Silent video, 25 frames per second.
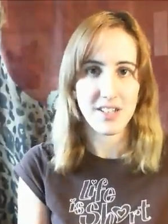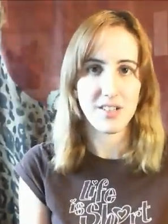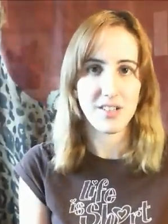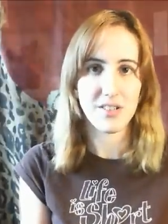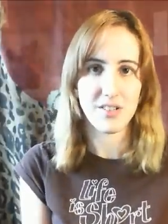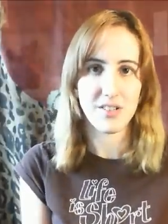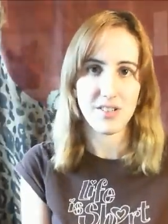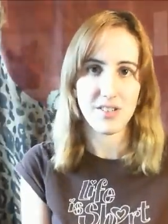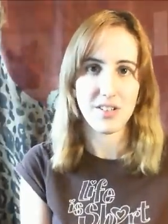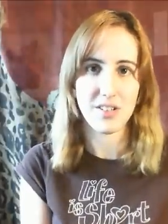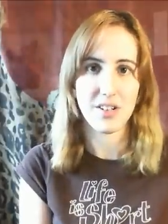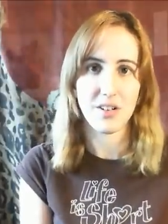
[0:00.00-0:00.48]

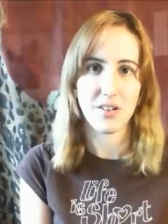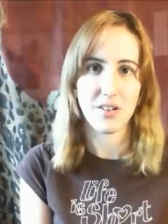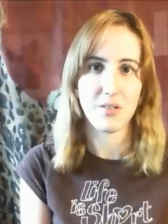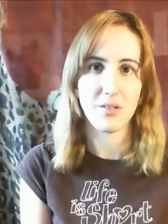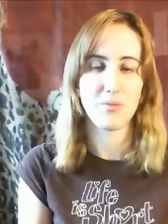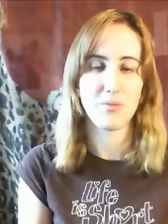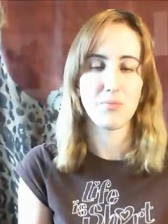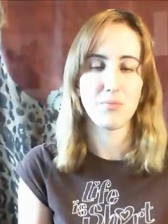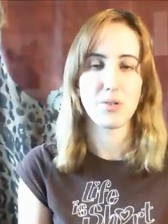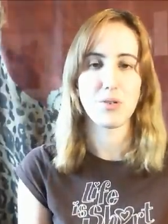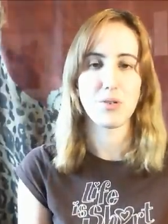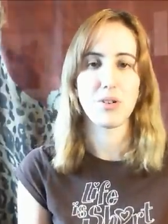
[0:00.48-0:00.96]
There's you
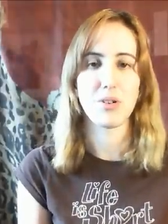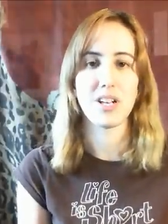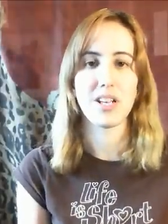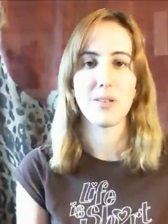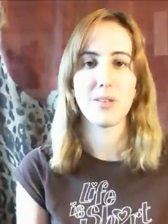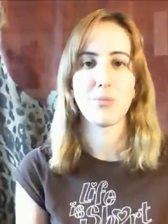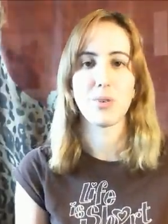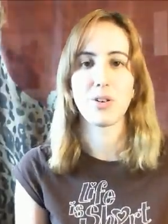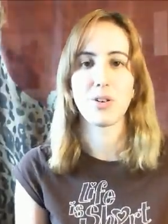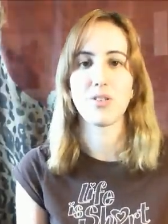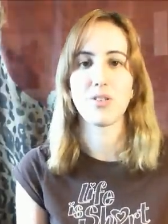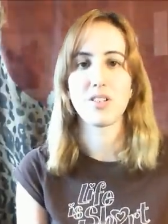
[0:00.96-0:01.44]
know between
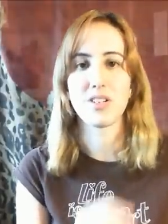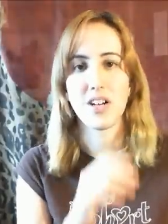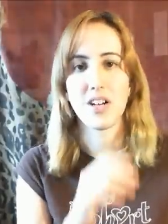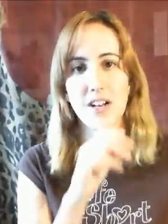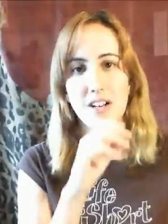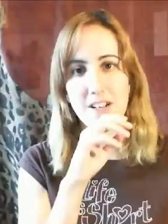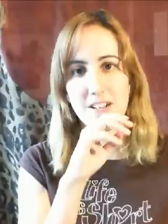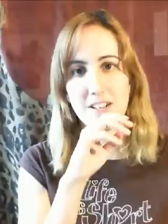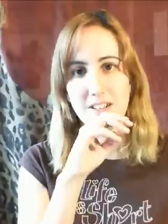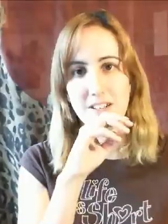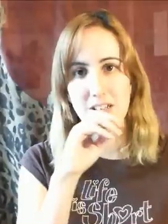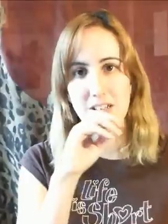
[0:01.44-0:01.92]
him and
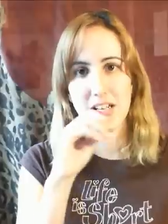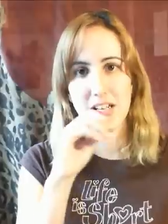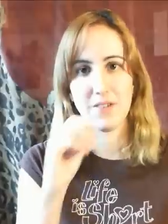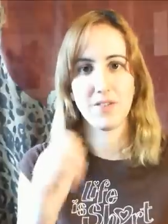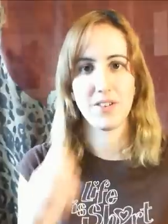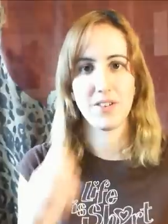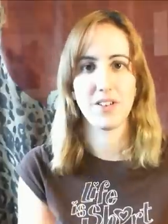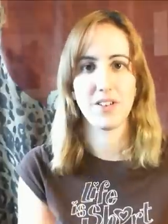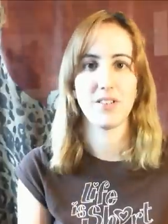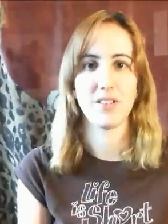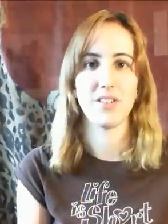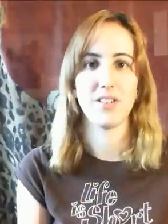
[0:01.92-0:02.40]
Cortana and stuff,
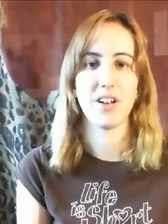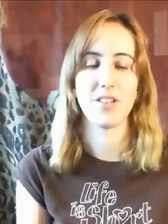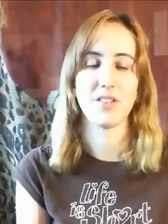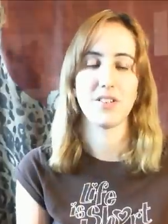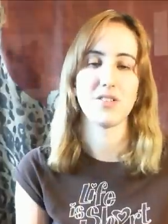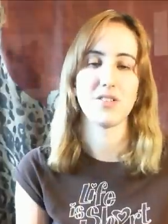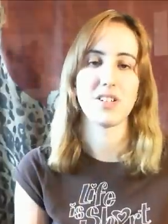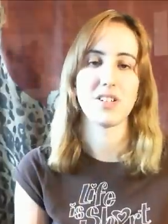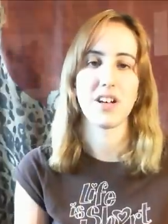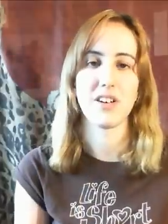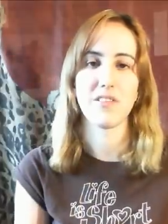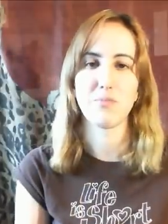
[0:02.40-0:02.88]
other
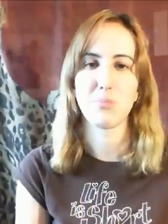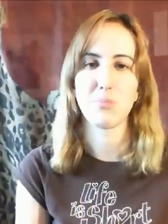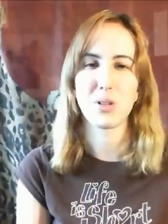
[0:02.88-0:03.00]
stuff.